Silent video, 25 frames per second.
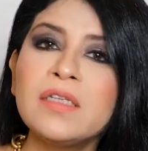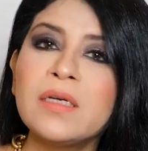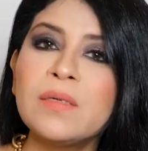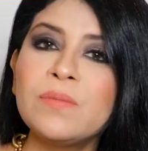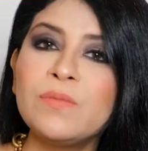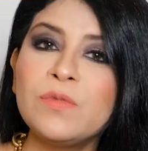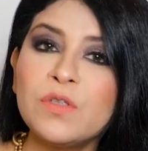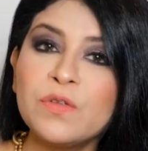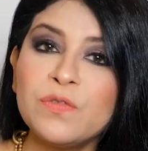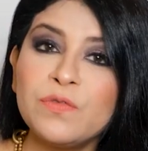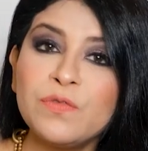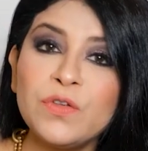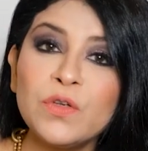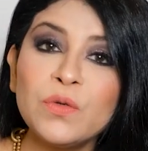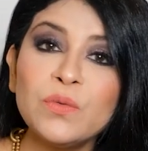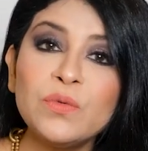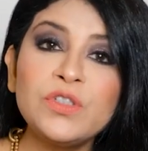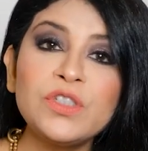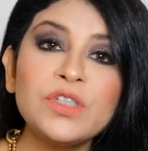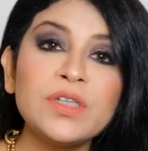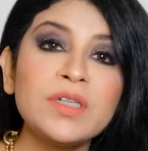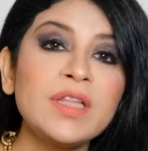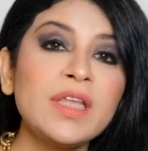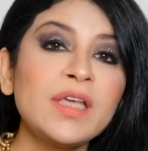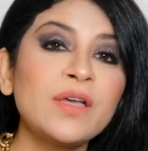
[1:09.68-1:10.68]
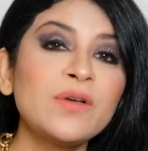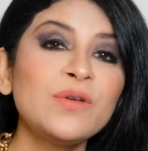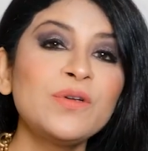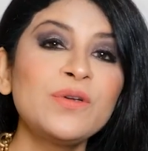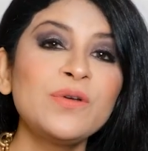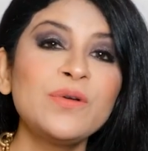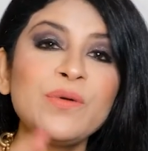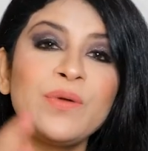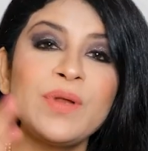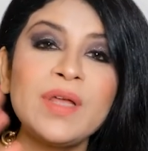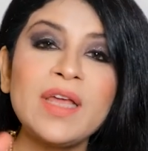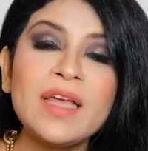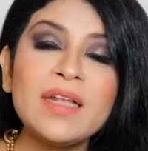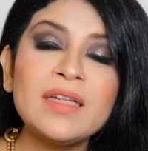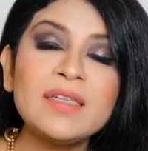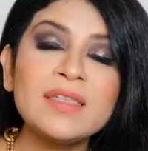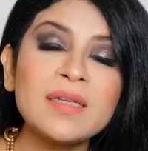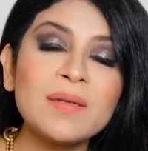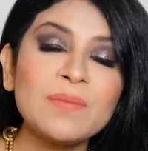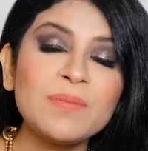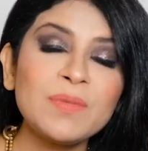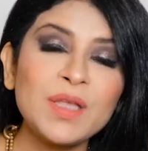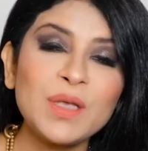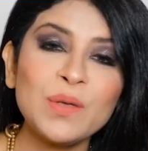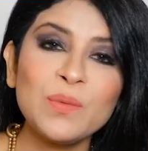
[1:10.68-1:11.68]
terms of future. They could create
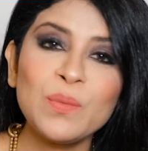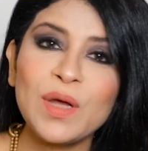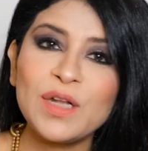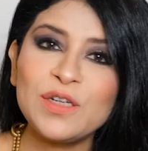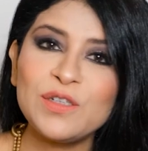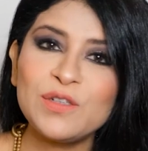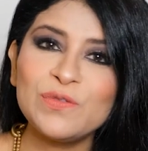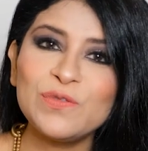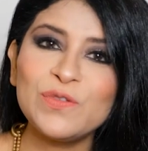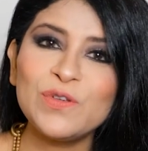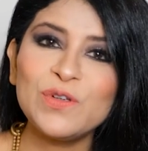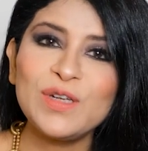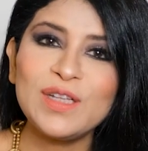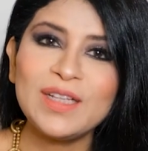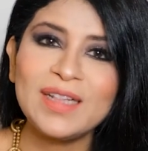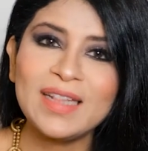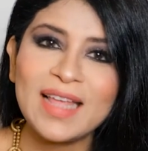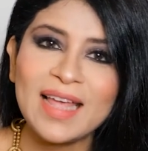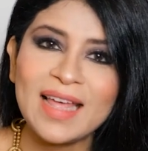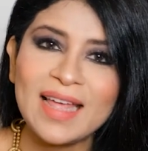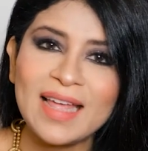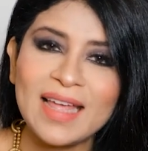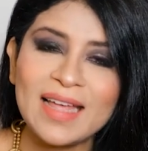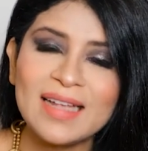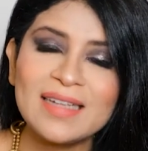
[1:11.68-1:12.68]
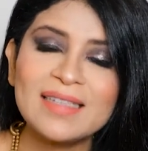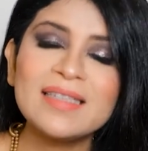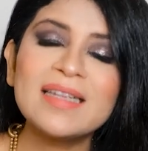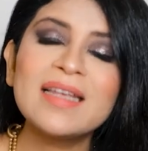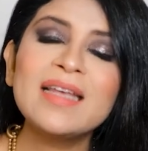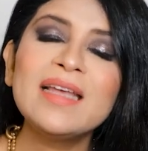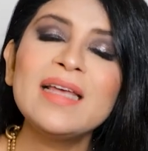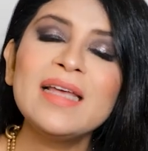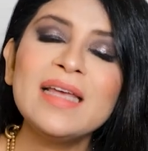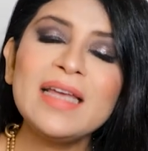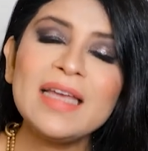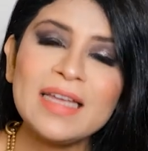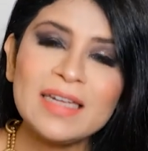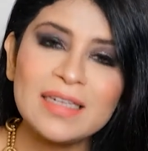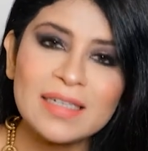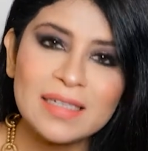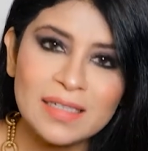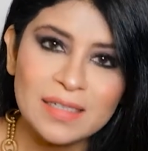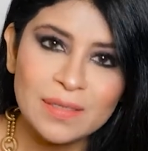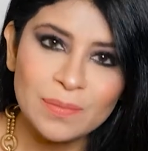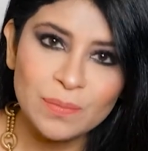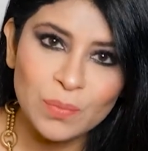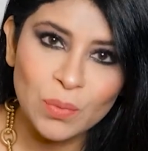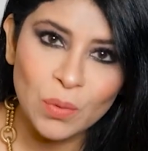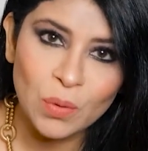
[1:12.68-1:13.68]
something wonderful in their heads. It
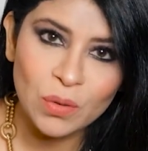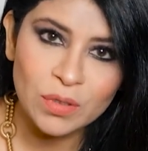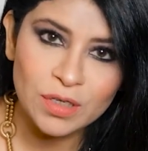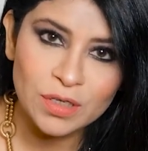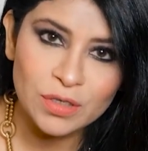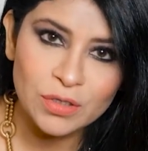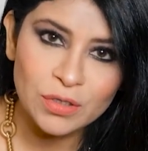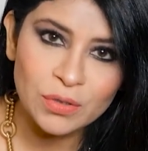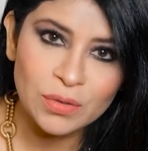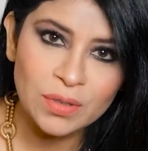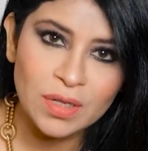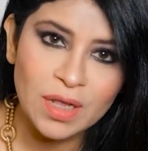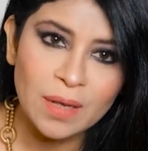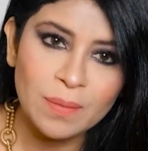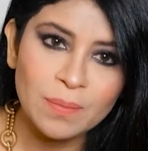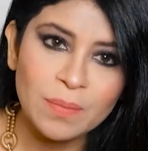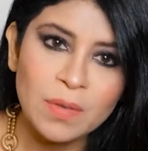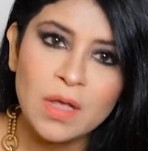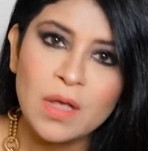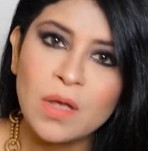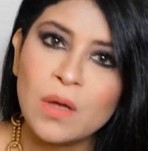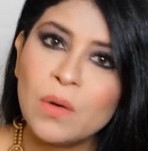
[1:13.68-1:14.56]
is important to them.